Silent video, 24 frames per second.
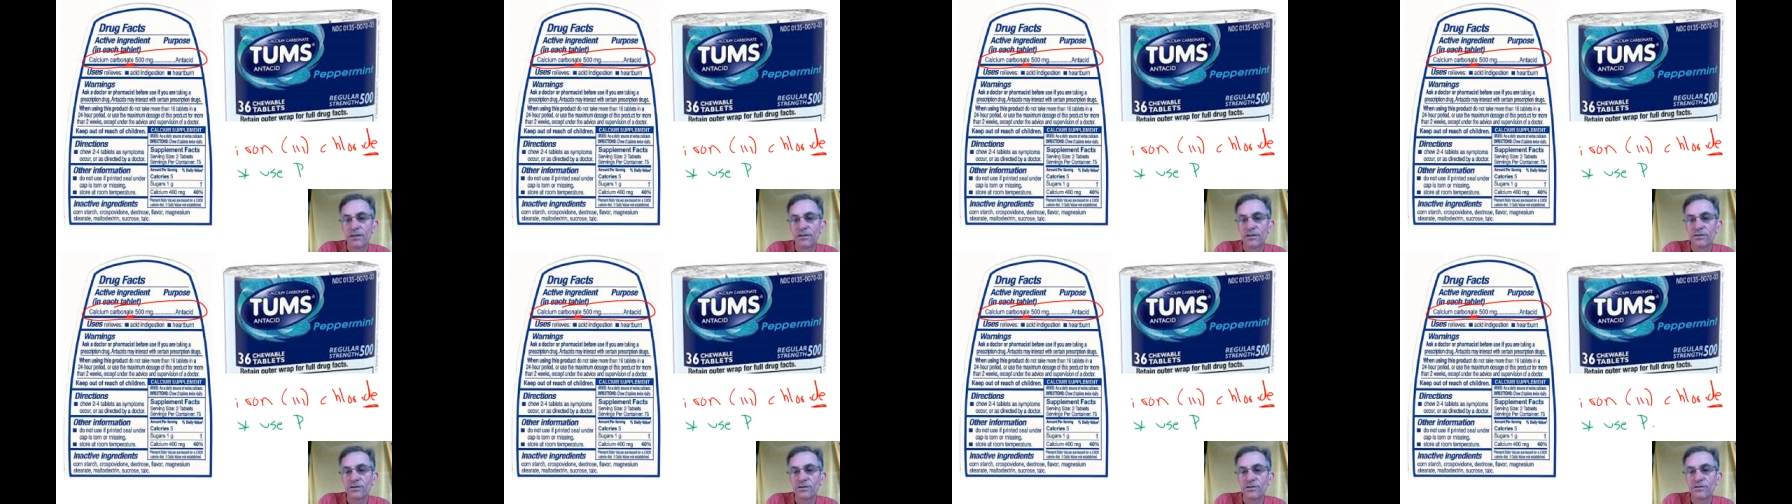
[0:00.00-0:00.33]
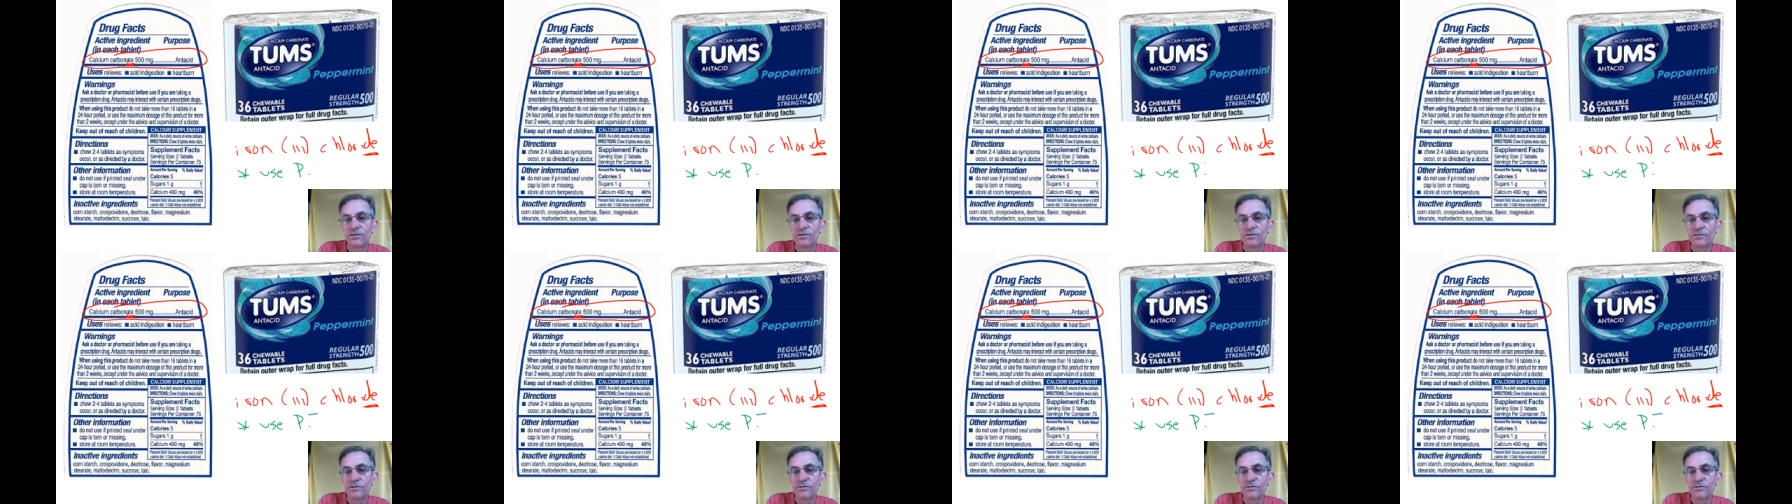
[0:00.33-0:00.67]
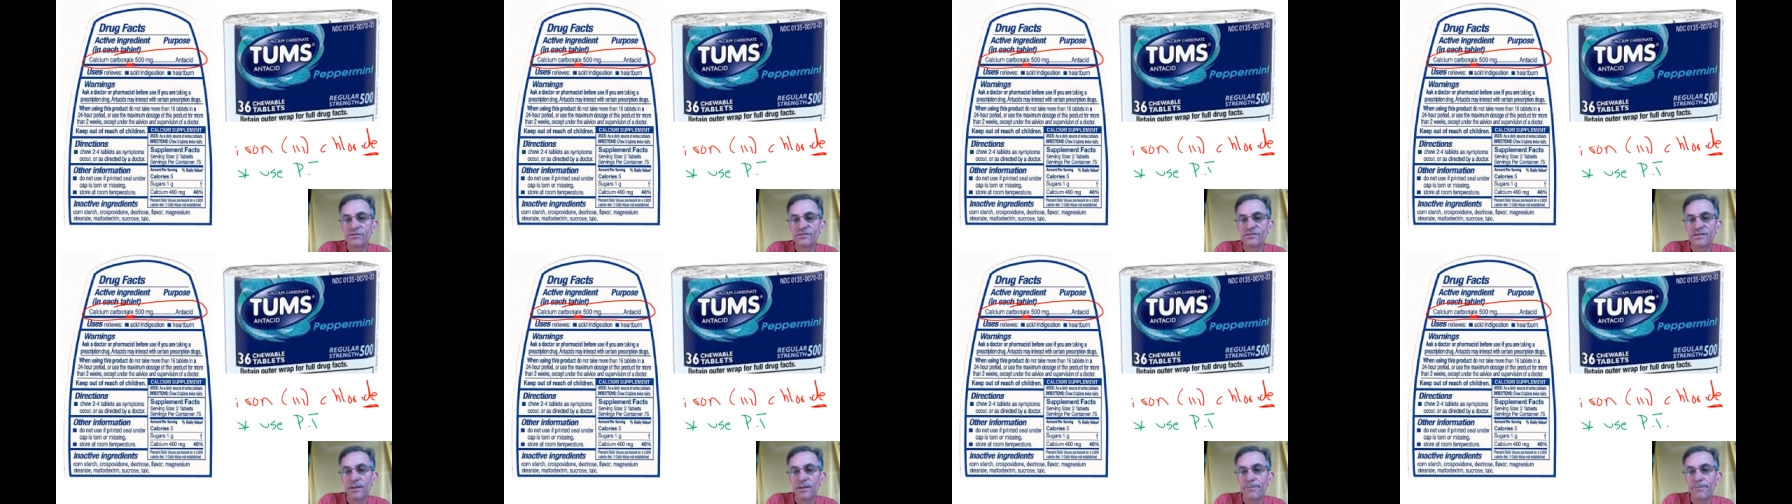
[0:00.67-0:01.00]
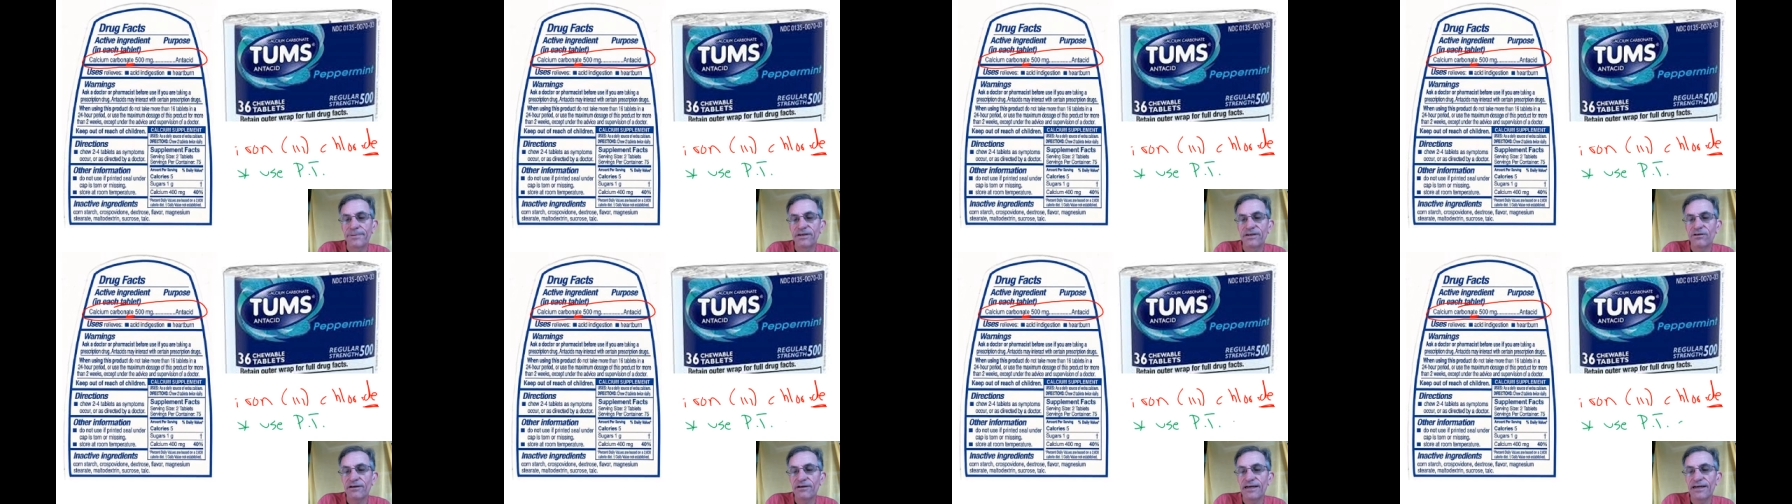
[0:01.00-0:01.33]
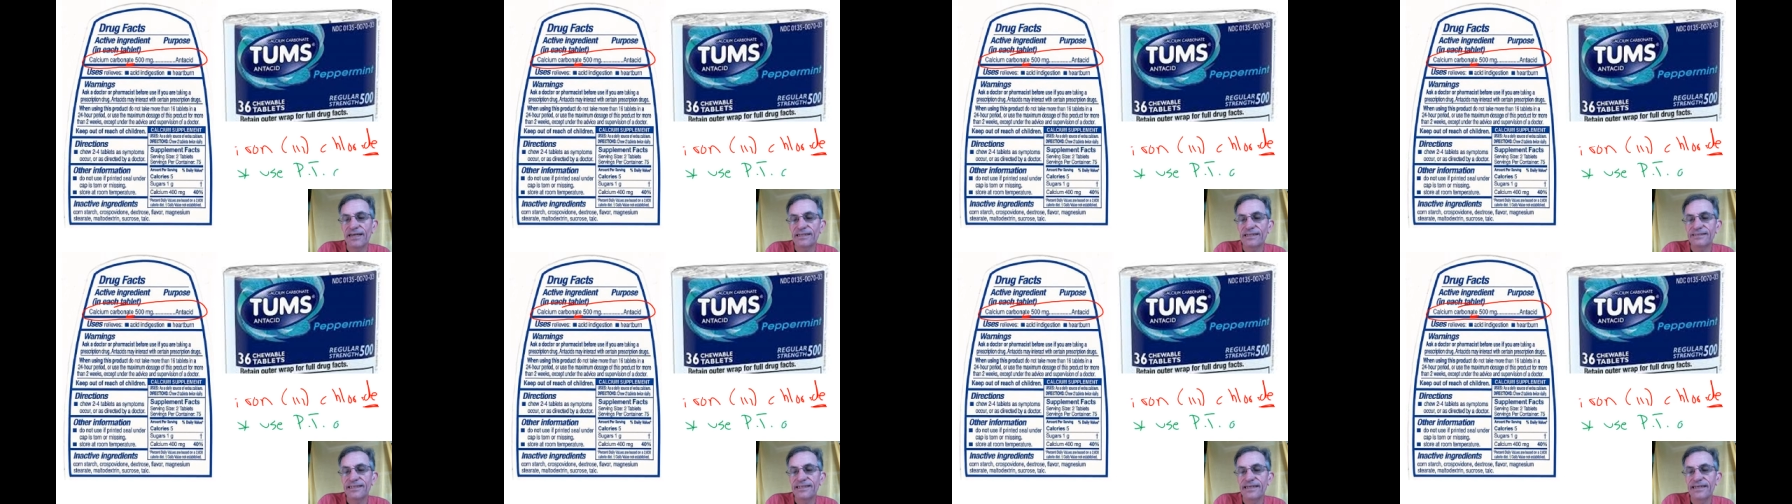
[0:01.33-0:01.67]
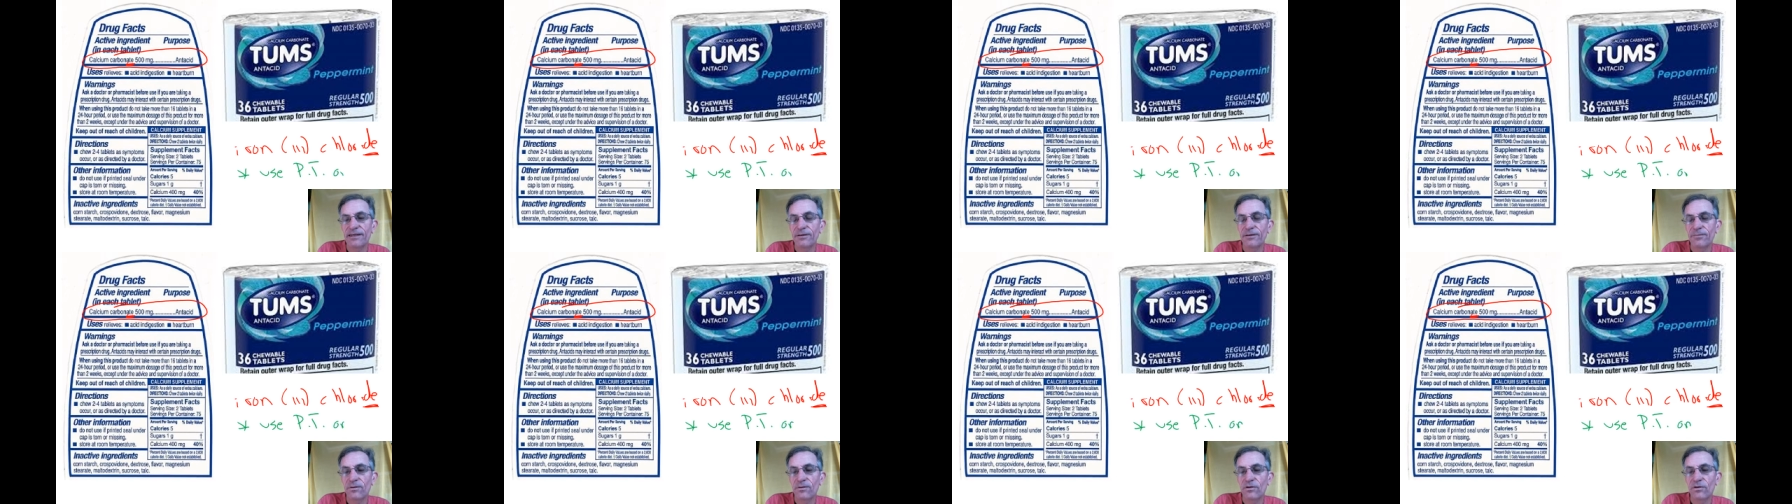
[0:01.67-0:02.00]
Use the periodic
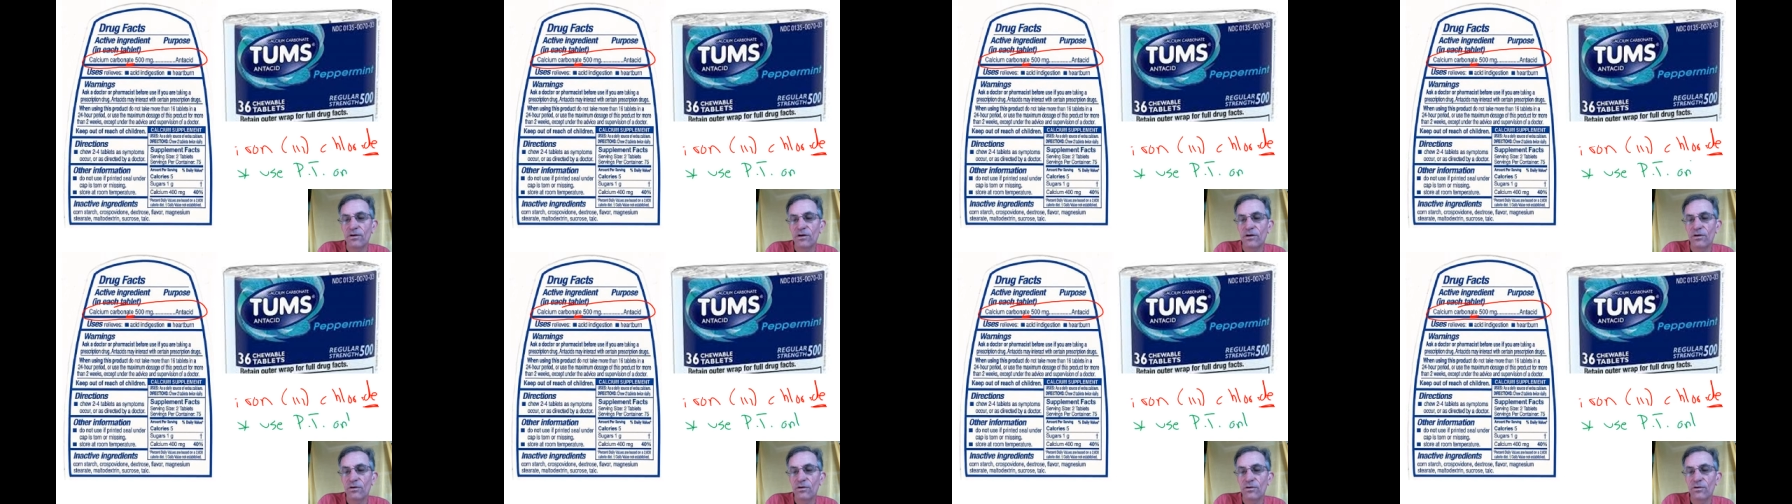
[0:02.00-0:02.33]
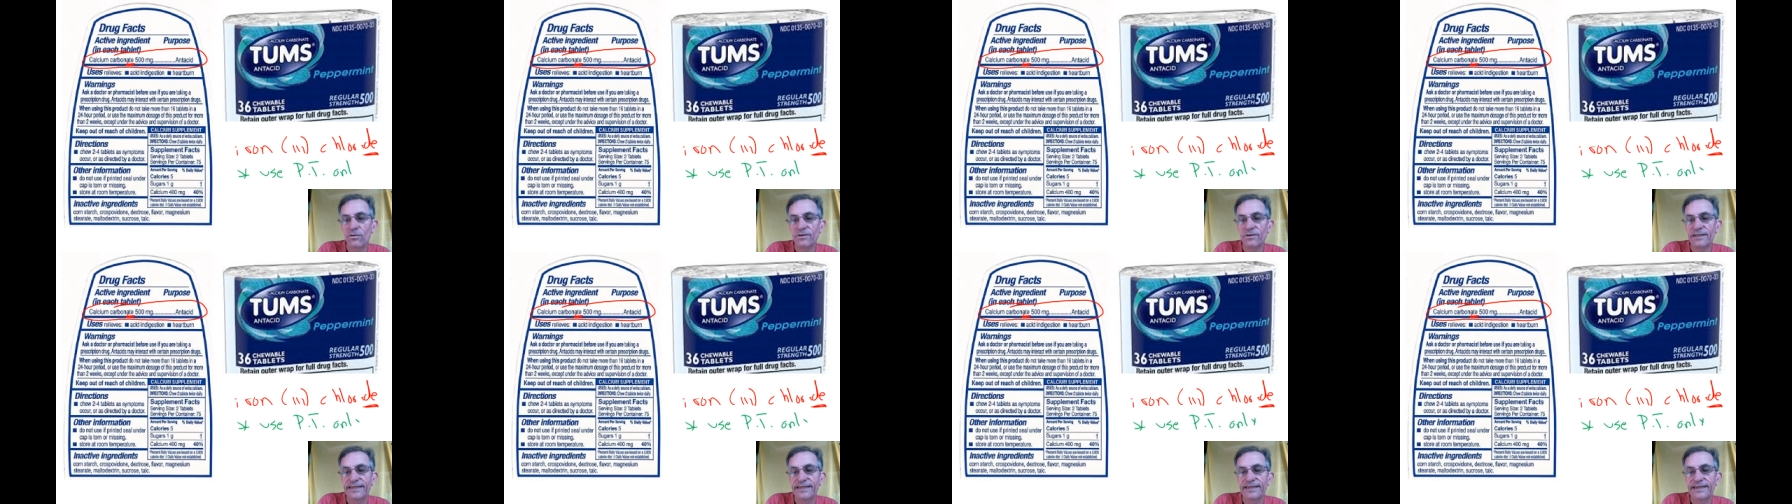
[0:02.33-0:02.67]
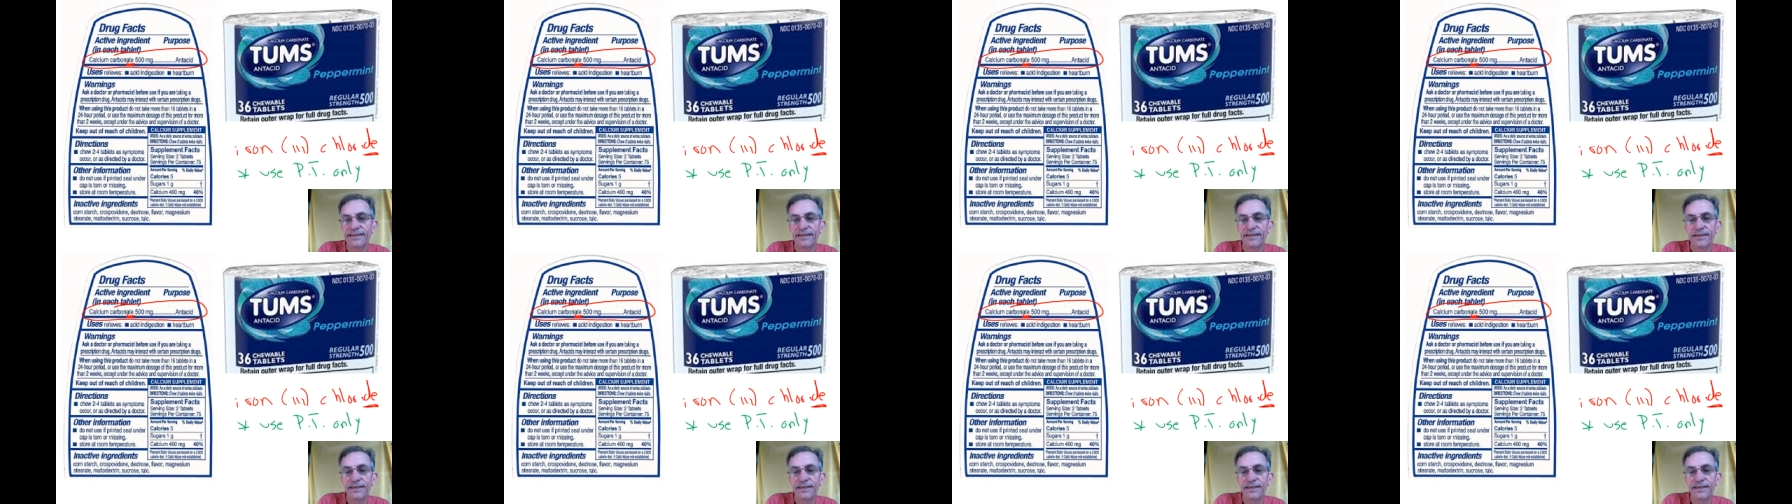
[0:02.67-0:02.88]
table only